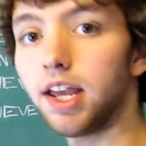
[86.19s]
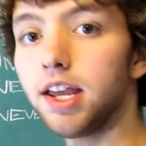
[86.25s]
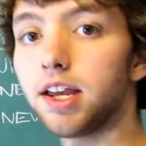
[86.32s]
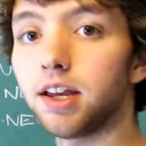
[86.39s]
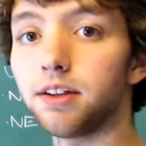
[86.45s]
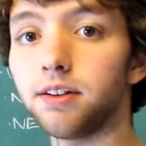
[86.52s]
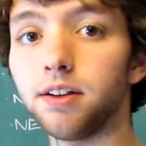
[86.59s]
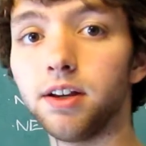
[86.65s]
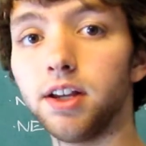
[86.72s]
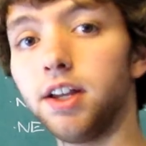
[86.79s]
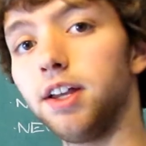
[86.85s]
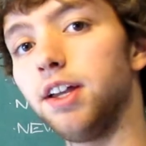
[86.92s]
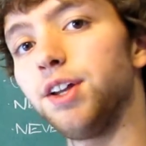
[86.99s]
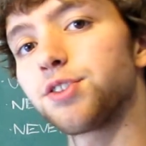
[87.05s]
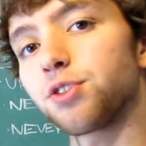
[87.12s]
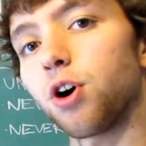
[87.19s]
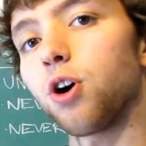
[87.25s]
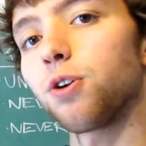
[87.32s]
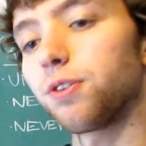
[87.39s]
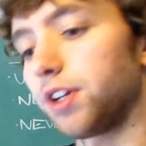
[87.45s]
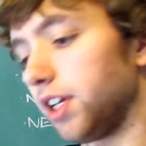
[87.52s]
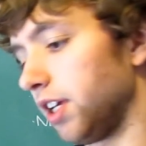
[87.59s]
And it's
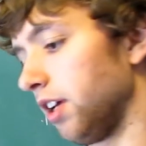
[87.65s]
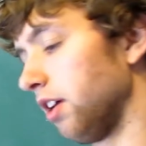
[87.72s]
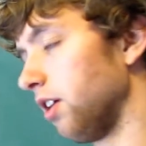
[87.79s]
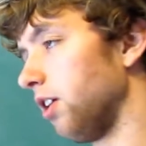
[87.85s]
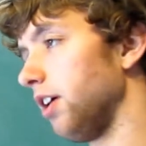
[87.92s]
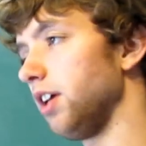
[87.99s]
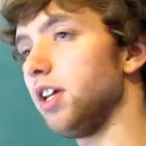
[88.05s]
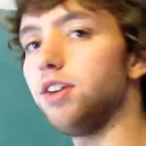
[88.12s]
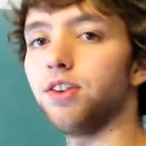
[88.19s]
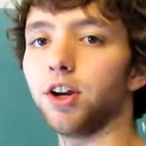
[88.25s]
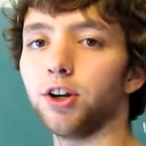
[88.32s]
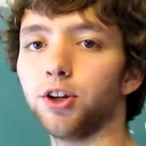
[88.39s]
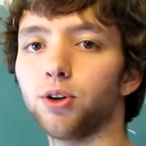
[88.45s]
already in there.